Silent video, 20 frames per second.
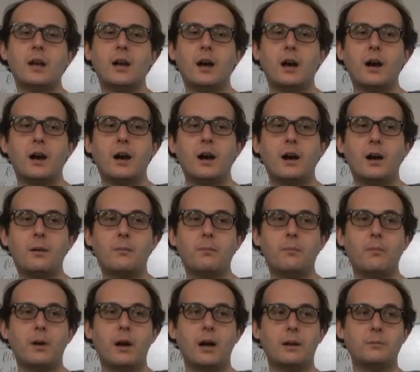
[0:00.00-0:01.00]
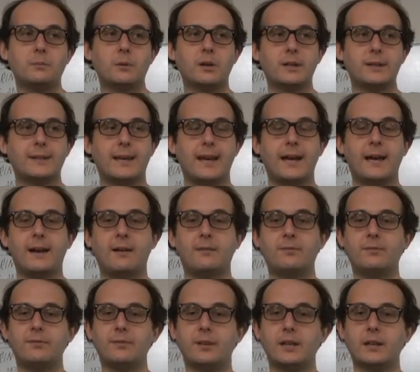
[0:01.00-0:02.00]
I'm going to
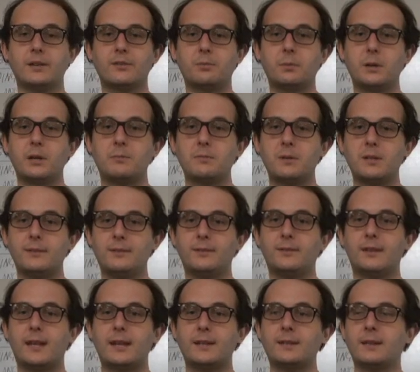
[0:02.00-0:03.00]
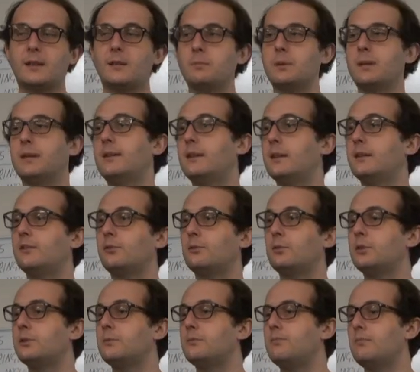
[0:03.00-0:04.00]
have experiments set up in this
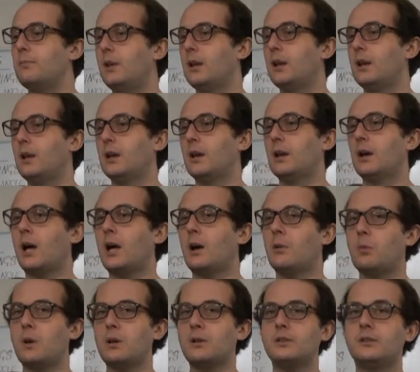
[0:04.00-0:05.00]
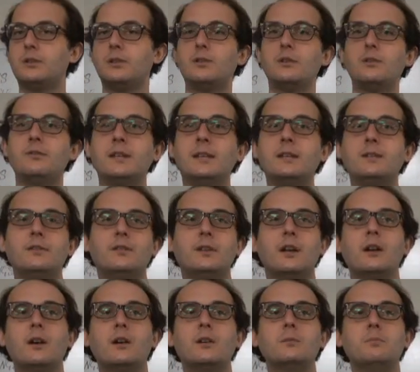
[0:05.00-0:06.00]
room, one or two of each,
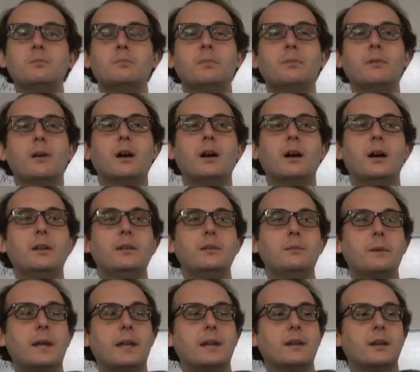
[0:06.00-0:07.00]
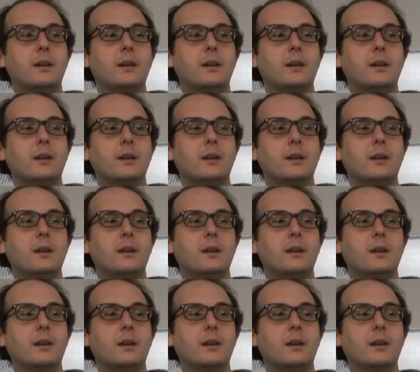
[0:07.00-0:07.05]
I hope, depending